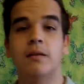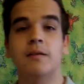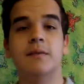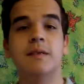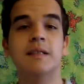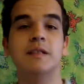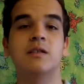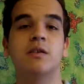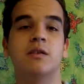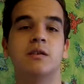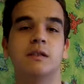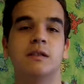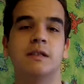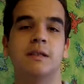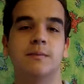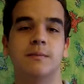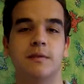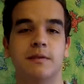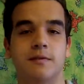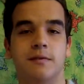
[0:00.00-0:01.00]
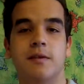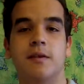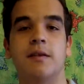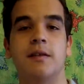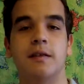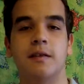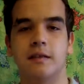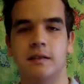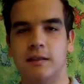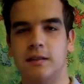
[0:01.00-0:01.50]
This concept is
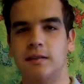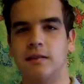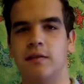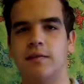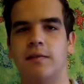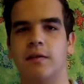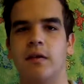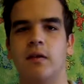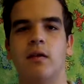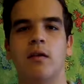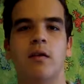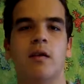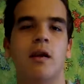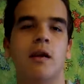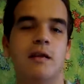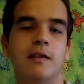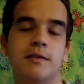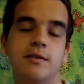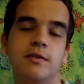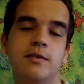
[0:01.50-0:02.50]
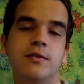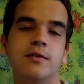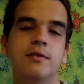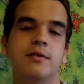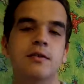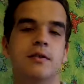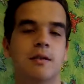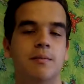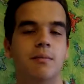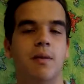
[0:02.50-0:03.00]
very significant and is
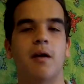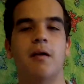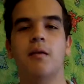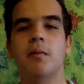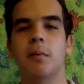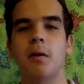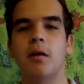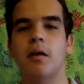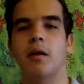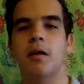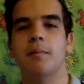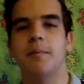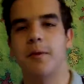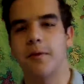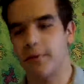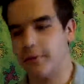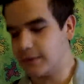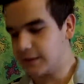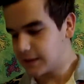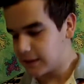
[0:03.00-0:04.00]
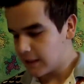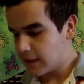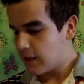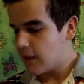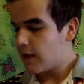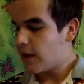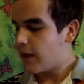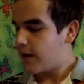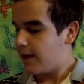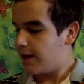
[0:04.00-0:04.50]
used in parabolic mirrors,
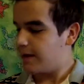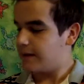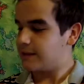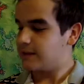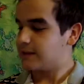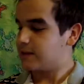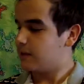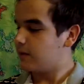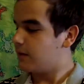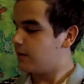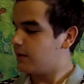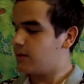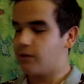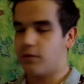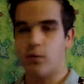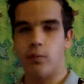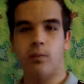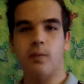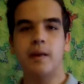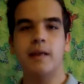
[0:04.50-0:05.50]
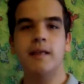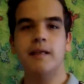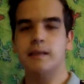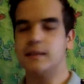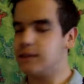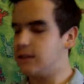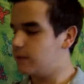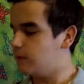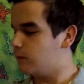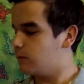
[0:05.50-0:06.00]
as the weak
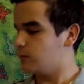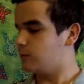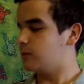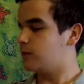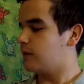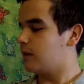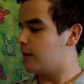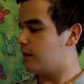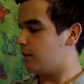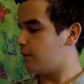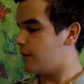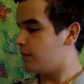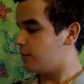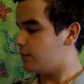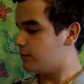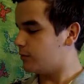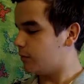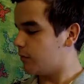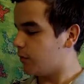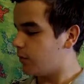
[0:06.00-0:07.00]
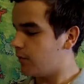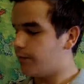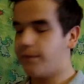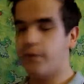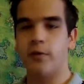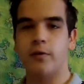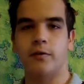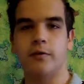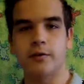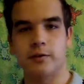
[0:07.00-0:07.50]
signals are able to all
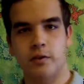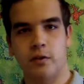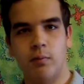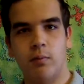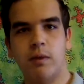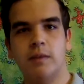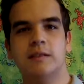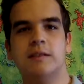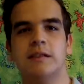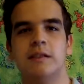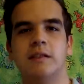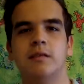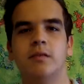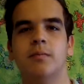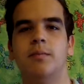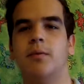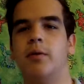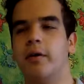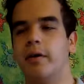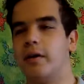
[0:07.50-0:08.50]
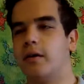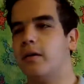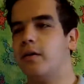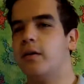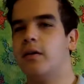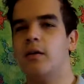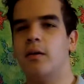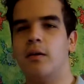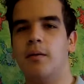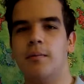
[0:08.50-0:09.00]
focus on one signal point,
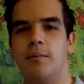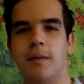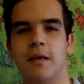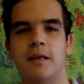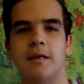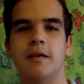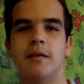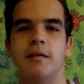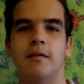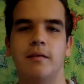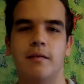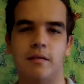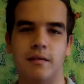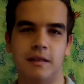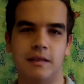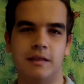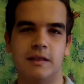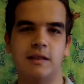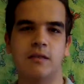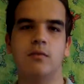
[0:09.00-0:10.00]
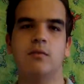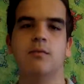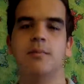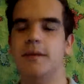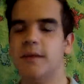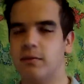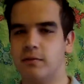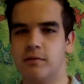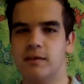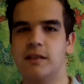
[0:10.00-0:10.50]
making the signal
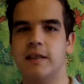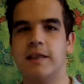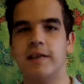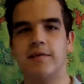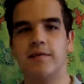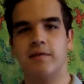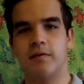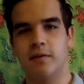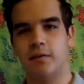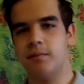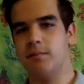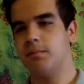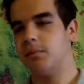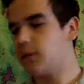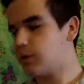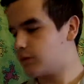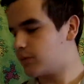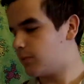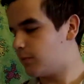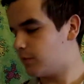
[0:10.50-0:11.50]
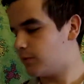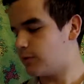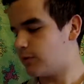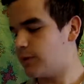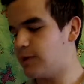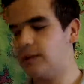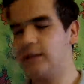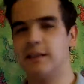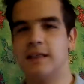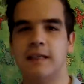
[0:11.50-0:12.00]
being received much more
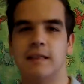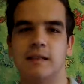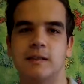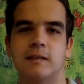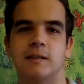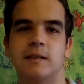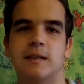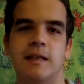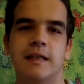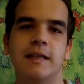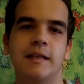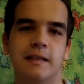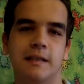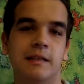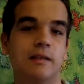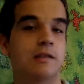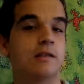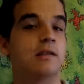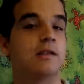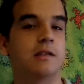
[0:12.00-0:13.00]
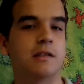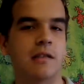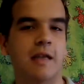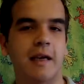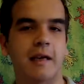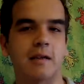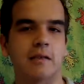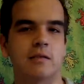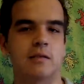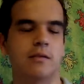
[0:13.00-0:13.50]
intense and easier to
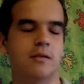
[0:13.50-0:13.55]
detect.